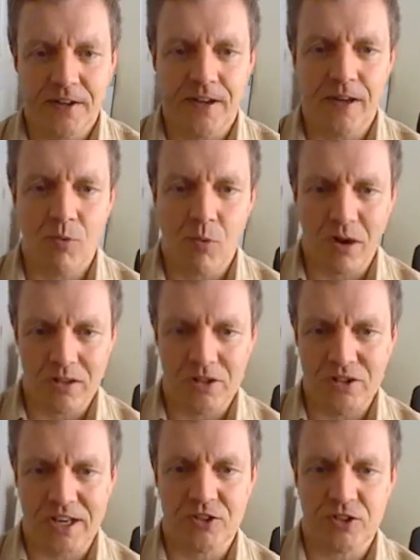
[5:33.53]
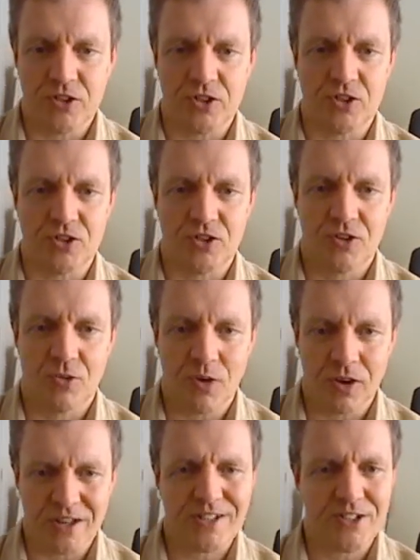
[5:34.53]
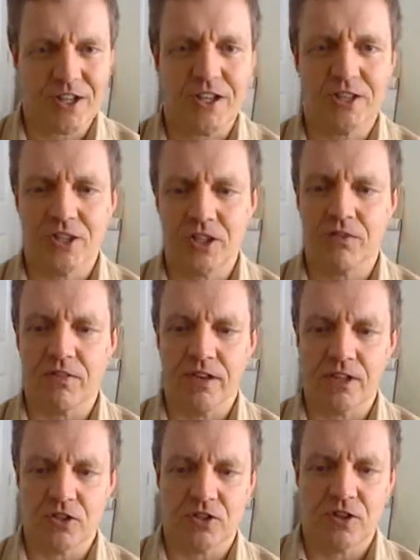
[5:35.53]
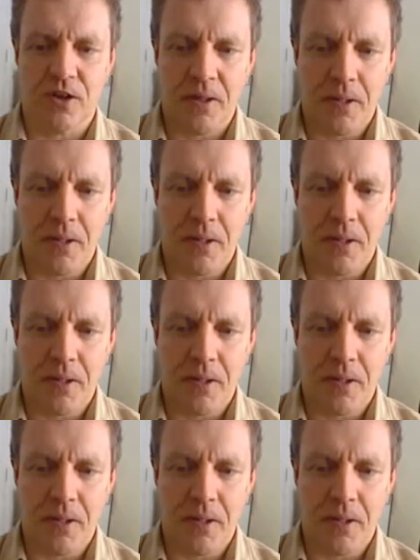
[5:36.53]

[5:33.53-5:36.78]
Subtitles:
in one sentence, what I'd say to you is,